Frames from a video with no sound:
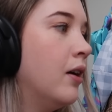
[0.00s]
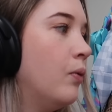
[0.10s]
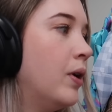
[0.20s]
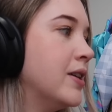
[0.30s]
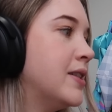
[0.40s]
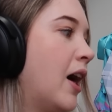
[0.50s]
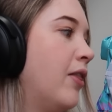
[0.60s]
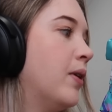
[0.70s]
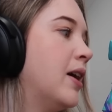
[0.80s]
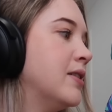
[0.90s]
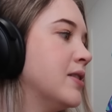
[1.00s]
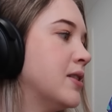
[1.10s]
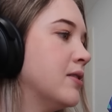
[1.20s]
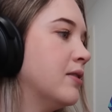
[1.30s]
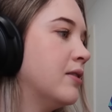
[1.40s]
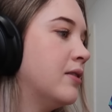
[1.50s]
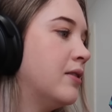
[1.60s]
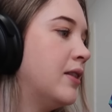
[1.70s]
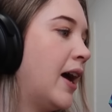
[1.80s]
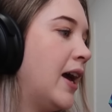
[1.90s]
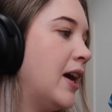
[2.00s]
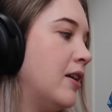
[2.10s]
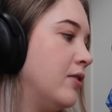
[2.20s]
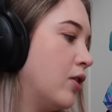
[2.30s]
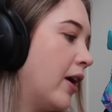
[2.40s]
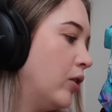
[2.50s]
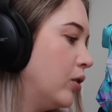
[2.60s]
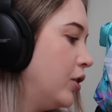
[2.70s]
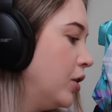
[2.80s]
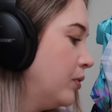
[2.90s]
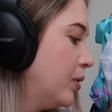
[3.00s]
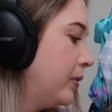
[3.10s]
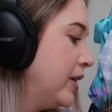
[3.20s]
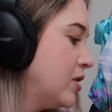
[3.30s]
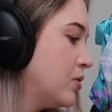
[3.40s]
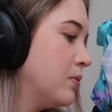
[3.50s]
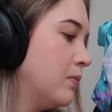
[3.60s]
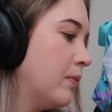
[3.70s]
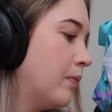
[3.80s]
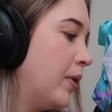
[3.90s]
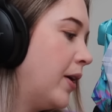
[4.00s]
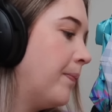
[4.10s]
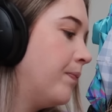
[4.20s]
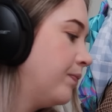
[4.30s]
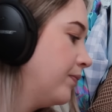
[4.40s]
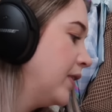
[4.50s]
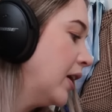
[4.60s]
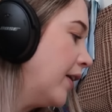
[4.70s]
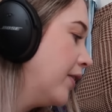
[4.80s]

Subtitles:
Whereas the other ones, they kind of look cute with the pleats. But yeah,